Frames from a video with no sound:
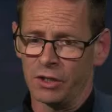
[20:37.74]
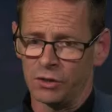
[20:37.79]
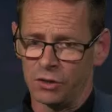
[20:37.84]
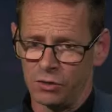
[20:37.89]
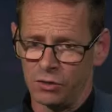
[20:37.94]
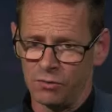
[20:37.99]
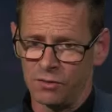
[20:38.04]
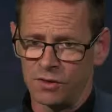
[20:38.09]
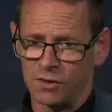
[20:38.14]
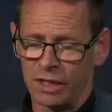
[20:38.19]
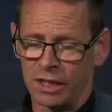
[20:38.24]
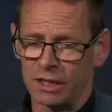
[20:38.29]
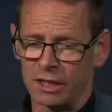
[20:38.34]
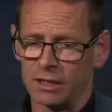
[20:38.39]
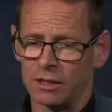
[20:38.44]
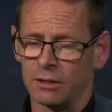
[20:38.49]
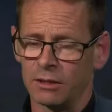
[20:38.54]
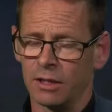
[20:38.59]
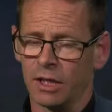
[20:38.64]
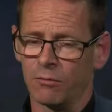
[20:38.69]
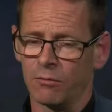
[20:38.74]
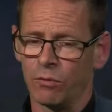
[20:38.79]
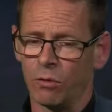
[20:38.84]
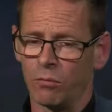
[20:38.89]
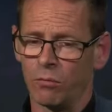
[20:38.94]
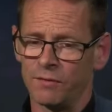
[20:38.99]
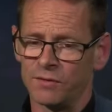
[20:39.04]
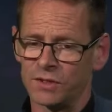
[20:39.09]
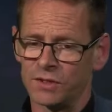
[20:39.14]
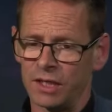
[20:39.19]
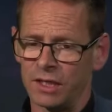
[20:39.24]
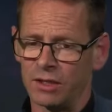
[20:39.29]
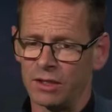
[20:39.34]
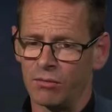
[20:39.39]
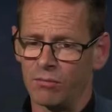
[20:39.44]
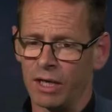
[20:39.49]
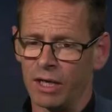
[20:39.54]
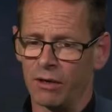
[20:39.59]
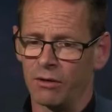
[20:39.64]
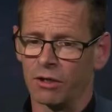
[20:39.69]
do think, like what we've seen in
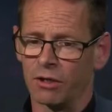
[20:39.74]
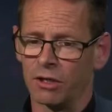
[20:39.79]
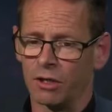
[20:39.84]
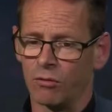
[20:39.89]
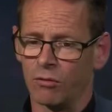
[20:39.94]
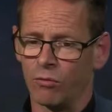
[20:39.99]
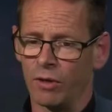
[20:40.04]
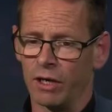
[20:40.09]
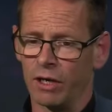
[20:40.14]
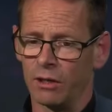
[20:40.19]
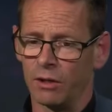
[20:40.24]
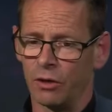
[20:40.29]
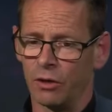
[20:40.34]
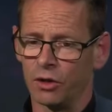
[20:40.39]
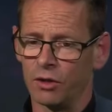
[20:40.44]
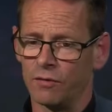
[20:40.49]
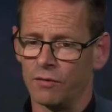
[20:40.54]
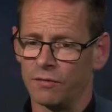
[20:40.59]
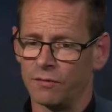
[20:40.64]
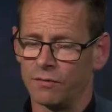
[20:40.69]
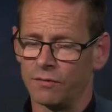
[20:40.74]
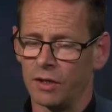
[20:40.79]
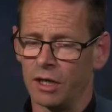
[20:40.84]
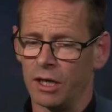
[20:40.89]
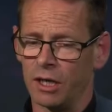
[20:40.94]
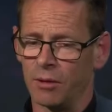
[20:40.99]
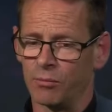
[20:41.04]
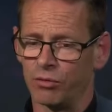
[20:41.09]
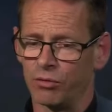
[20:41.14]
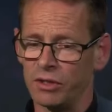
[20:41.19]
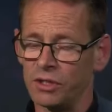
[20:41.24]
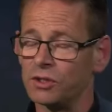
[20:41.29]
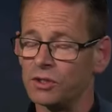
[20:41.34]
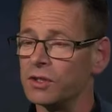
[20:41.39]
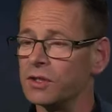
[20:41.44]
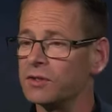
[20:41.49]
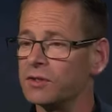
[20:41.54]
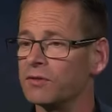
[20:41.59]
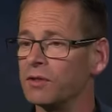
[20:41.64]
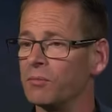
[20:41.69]
America, where a lot of
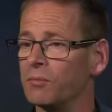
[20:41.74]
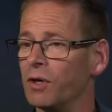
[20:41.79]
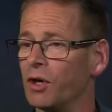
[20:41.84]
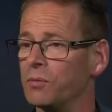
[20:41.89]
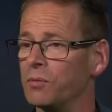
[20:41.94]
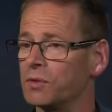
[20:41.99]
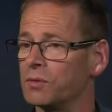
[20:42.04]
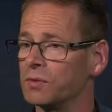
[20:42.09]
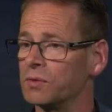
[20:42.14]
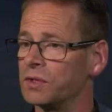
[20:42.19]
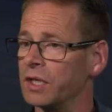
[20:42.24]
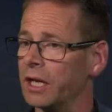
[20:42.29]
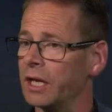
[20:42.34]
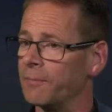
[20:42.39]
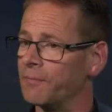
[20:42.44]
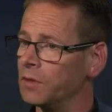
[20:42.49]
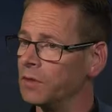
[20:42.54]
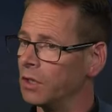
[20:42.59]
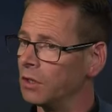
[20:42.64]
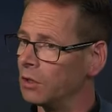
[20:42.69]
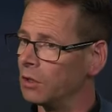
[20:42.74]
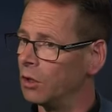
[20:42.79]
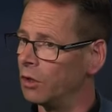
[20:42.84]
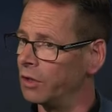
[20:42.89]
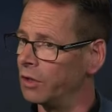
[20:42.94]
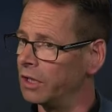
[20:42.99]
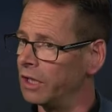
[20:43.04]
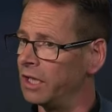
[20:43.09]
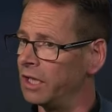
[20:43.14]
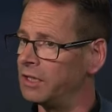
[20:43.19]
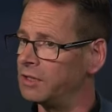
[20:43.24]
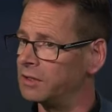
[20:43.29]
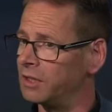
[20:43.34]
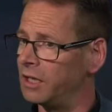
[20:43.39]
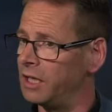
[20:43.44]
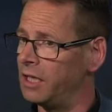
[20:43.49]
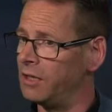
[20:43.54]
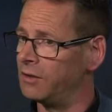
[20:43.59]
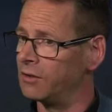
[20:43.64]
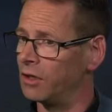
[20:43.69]
preachers from the pulpits were saying, look, it's
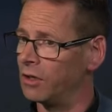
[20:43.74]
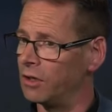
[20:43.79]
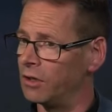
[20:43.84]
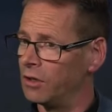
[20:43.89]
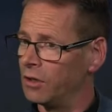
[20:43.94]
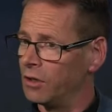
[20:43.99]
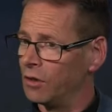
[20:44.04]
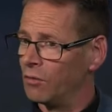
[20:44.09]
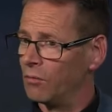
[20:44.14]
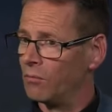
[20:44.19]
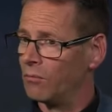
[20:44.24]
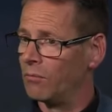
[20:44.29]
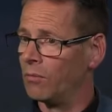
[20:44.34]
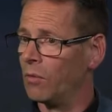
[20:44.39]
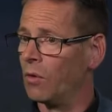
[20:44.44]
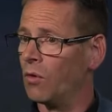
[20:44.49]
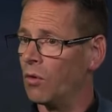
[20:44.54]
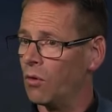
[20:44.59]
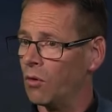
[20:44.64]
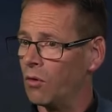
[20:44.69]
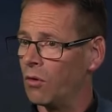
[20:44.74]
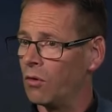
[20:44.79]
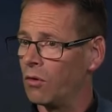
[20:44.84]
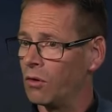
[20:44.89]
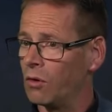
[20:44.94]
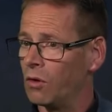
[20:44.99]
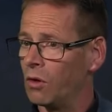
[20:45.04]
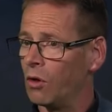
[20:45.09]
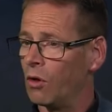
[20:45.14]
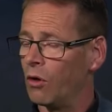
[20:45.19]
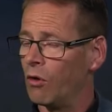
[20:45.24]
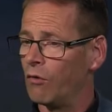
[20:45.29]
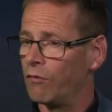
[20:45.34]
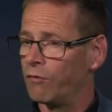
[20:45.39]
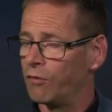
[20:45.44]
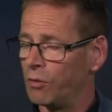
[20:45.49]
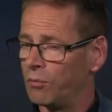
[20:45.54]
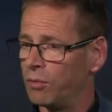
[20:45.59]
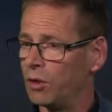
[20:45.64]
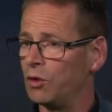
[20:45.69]
either more
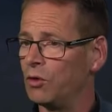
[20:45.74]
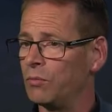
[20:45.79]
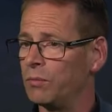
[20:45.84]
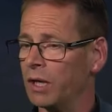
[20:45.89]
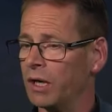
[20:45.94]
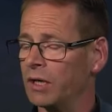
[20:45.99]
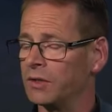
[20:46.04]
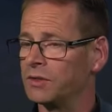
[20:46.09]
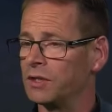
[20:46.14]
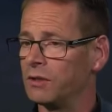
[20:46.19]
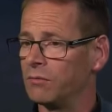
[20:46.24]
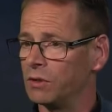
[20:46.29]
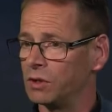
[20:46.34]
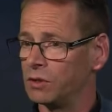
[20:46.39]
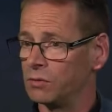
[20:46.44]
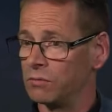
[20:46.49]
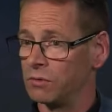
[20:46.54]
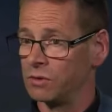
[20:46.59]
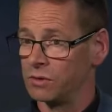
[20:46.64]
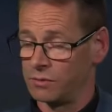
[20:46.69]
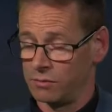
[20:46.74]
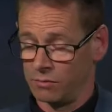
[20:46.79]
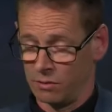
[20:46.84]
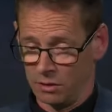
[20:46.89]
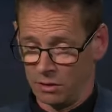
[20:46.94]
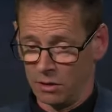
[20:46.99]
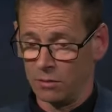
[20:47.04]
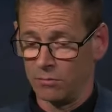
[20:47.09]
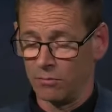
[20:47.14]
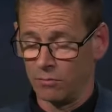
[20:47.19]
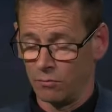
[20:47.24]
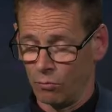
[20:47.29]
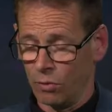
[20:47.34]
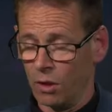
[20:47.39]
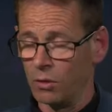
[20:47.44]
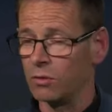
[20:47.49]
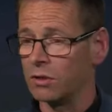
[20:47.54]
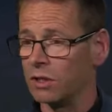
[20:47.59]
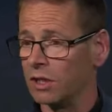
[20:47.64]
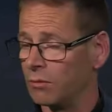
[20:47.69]
of the blue party, which was
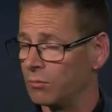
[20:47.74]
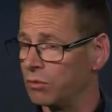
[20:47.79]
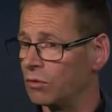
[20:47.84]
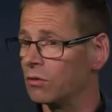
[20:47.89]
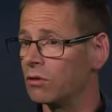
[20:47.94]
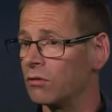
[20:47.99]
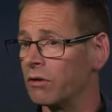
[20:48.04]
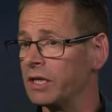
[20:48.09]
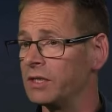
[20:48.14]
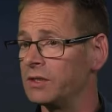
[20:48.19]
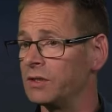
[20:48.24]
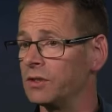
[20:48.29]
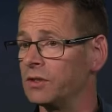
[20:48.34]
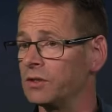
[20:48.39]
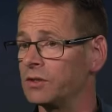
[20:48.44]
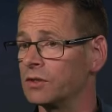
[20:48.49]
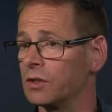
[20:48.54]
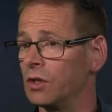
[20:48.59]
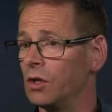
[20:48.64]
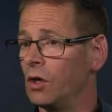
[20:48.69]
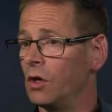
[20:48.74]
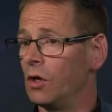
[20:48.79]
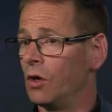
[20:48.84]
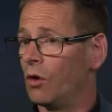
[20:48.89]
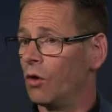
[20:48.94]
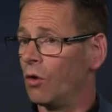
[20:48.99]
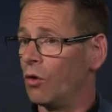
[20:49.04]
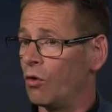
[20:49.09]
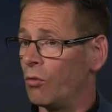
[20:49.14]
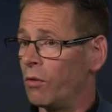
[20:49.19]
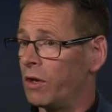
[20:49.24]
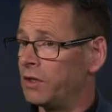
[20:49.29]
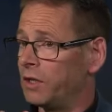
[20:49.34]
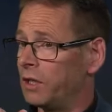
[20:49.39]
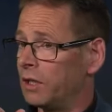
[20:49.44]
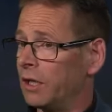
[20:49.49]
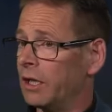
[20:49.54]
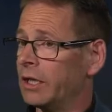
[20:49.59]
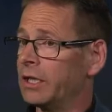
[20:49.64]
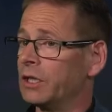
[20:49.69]
woke liberal craziness, or whether
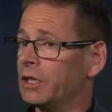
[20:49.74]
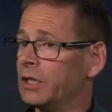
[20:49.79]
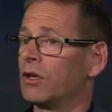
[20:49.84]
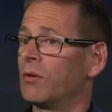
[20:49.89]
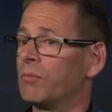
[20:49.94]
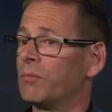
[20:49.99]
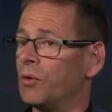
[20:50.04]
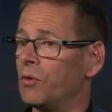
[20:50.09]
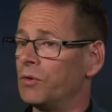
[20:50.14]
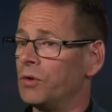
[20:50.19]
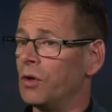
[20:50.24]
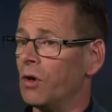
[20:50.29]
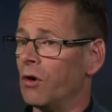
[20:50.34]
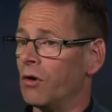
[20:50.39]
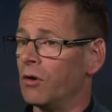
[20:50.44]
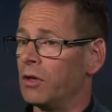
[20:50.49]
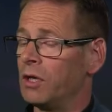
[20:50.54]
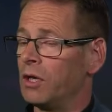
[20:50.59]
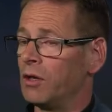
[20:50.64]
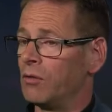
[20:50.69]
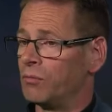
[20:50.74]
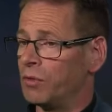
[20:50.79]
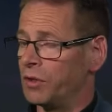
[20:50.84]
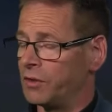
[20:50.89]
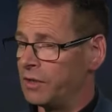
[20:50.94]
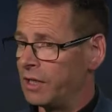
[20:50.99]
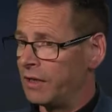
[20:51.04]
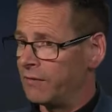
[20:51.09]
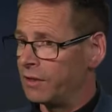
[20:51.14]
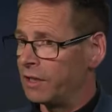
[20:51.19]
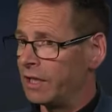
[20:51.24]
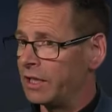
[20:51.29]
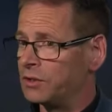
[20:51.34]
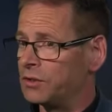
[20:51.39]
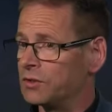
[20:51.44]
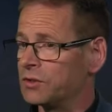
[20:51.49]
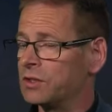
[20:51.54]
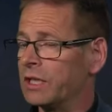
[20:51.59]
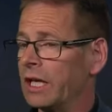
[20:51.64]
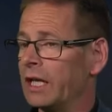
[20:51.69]
you like Trump or not, but nevertheless
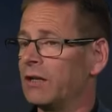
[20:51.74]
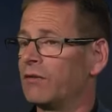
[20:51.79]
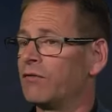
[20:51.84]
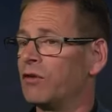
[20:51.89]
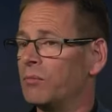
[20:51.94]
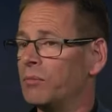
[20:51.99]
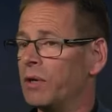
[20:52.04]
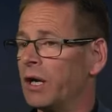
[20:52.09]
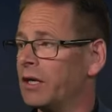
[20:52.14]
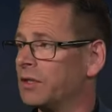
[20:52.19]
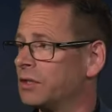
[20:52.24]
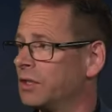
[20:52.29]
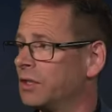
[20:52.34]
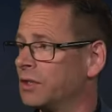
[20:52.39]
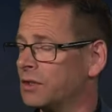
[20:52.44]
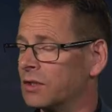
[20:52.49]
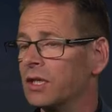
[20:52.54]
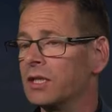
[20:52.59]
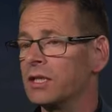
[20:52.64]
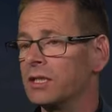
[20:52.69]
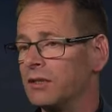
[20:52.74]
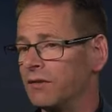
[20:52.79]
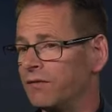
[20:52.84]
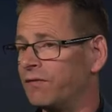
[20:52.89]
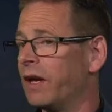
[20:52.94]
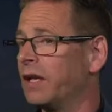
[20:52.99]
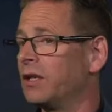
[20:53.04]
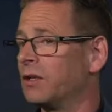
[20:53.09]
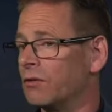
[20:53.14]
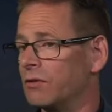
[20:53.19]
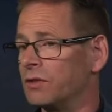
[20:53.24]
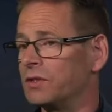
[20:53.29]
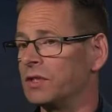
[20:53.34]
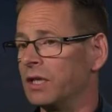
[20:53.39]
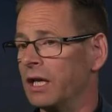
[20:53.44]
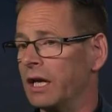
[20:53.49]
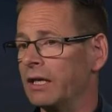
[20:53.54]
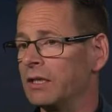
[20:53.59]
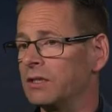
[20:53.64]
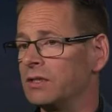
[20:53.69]
you're standing for a party that's going to defend
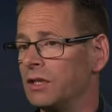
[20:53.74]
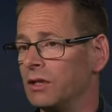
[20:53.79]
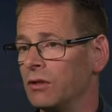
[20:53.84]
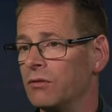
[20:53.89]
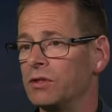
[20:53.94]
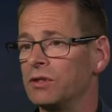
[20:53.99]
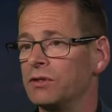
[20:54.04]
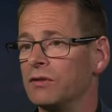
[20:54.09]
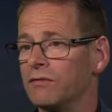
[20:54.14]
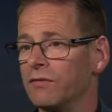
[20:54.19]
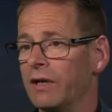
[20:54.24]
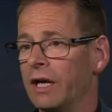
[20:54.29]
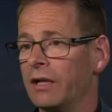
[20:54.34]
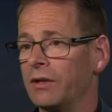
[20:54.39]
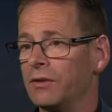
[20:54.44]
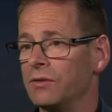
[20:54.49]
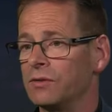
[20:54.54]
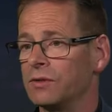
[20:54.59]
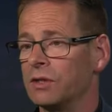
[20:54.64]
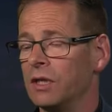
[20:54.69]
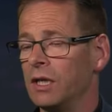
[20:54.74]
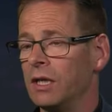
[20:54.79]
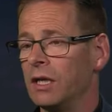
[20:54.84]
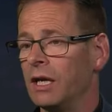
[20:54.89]
Christianity and Christian values.